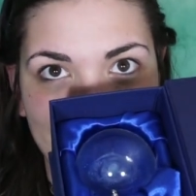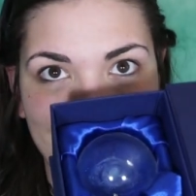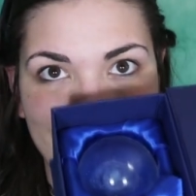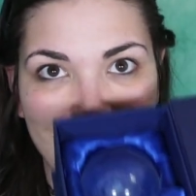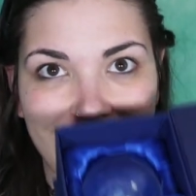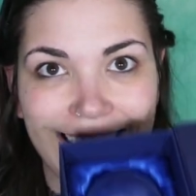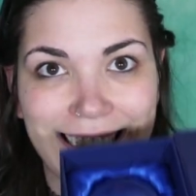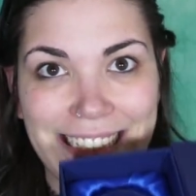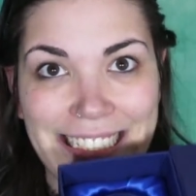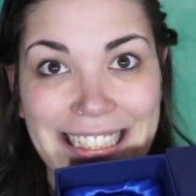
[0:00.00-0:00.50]

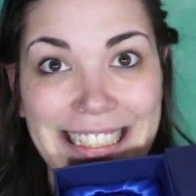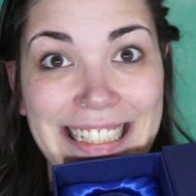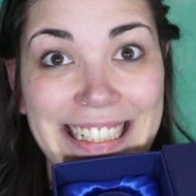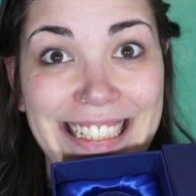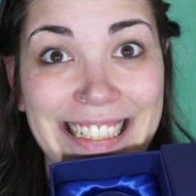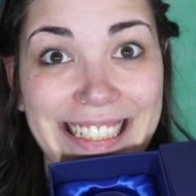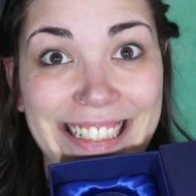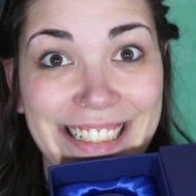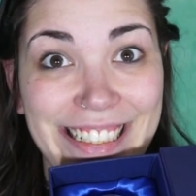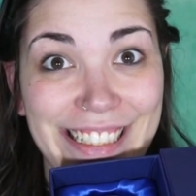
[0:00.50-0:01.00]

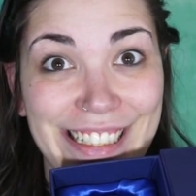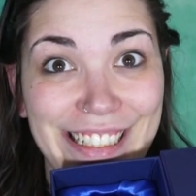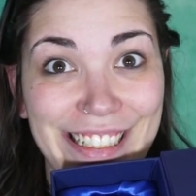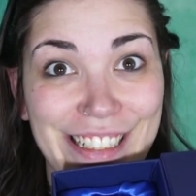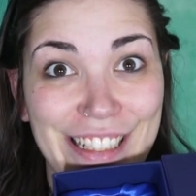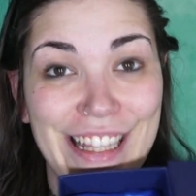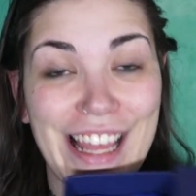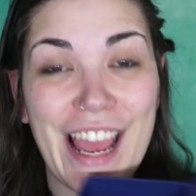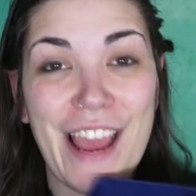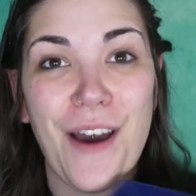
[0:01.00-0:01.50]

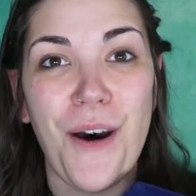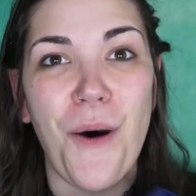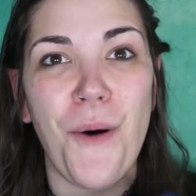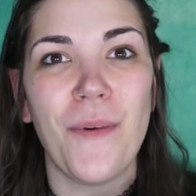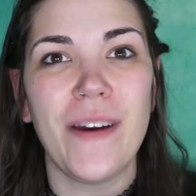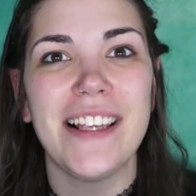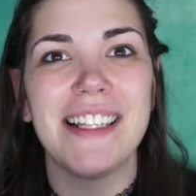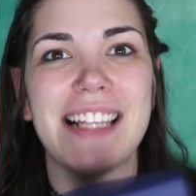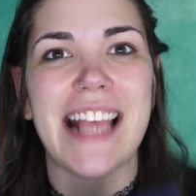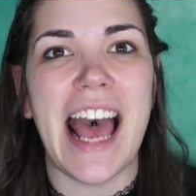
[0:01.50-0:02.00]
they
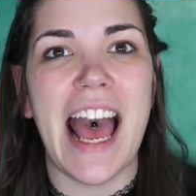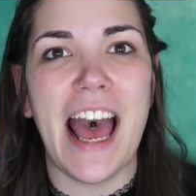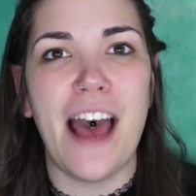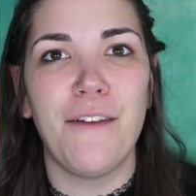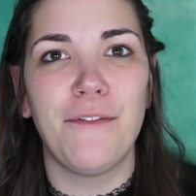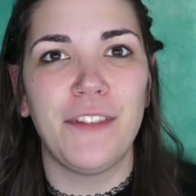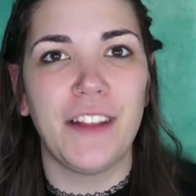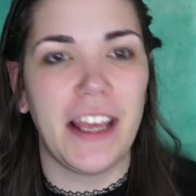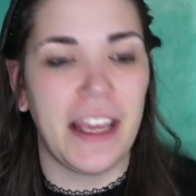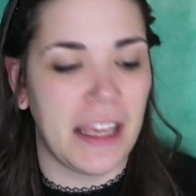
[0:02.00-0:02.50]
always
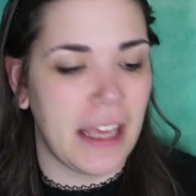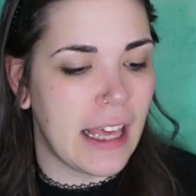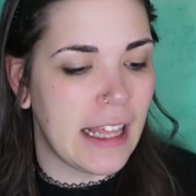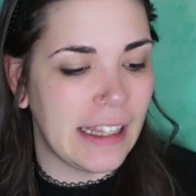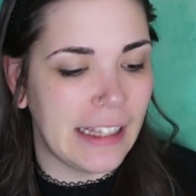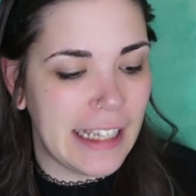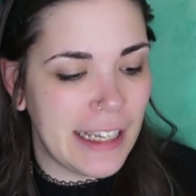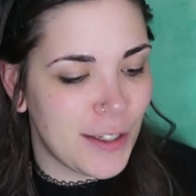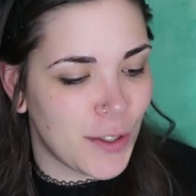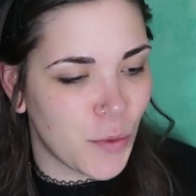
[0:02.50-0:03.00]
have like
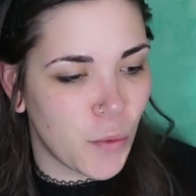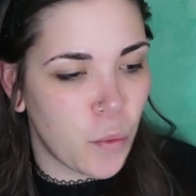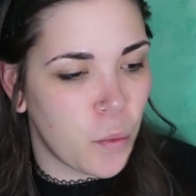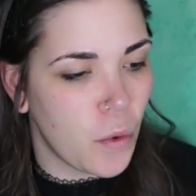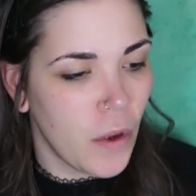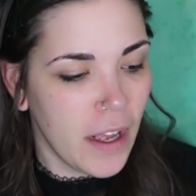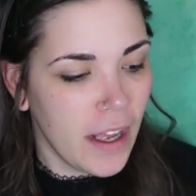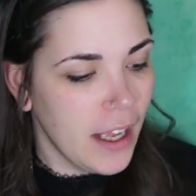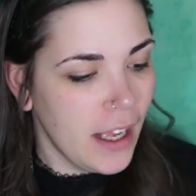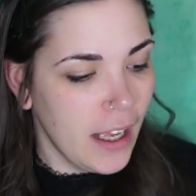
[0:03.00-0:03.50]
at least
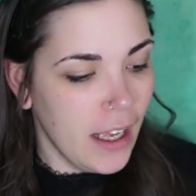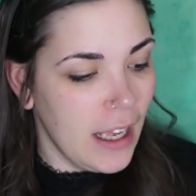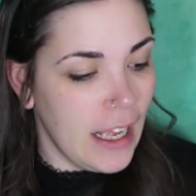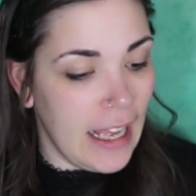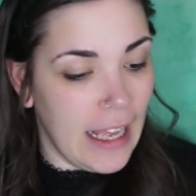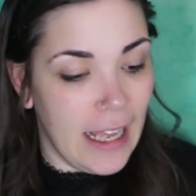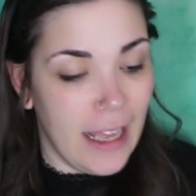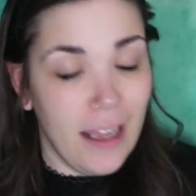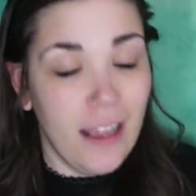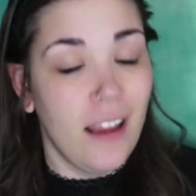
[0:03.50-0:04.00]

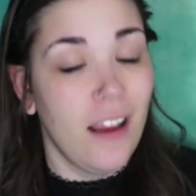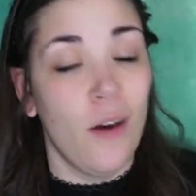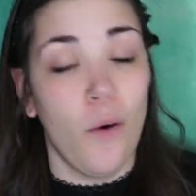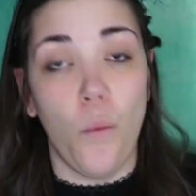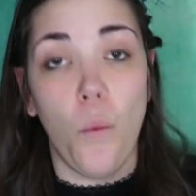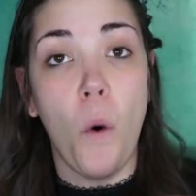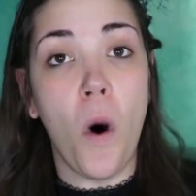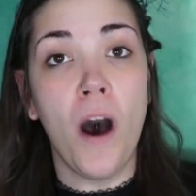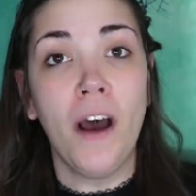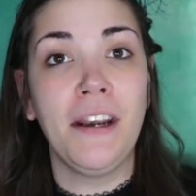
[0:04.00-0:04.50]

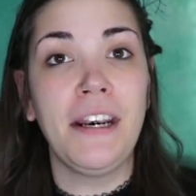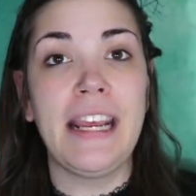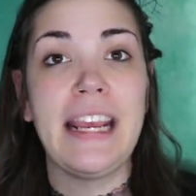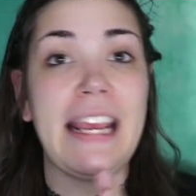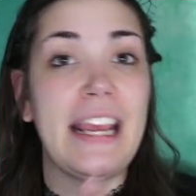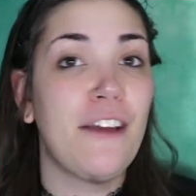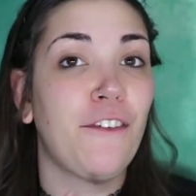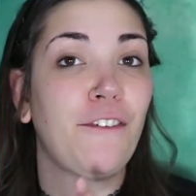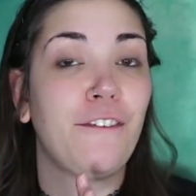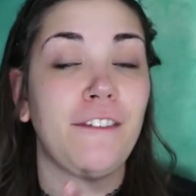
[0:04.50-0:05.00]
one,
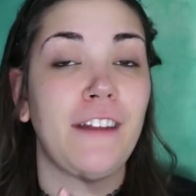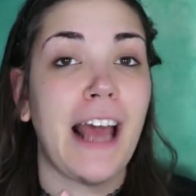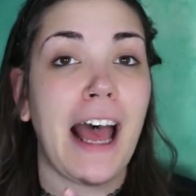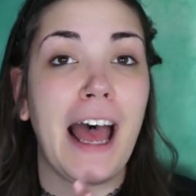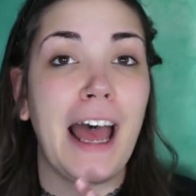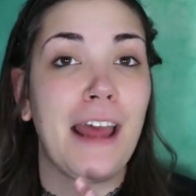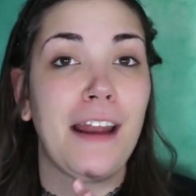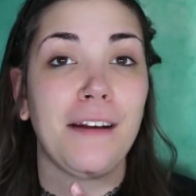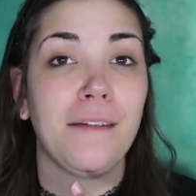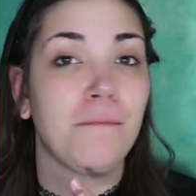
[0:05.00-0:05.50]
if
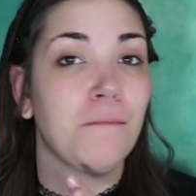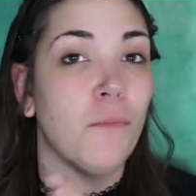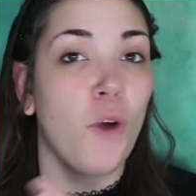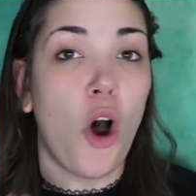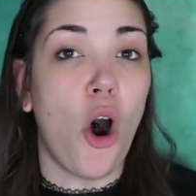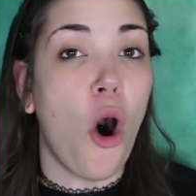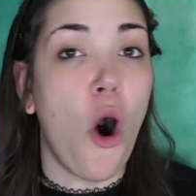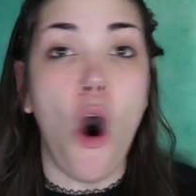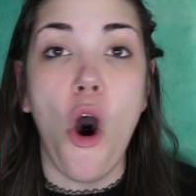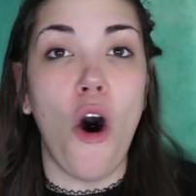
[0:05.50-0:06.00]
not
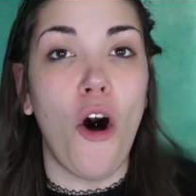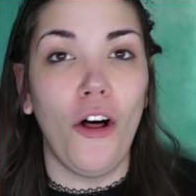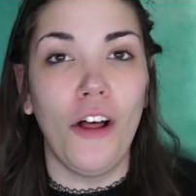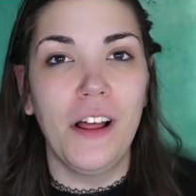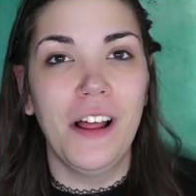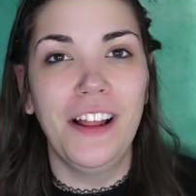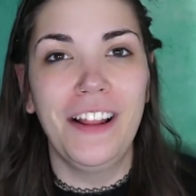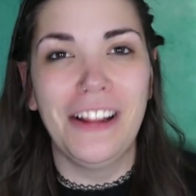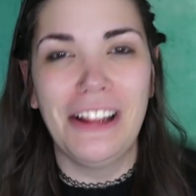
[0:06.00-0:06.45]
all,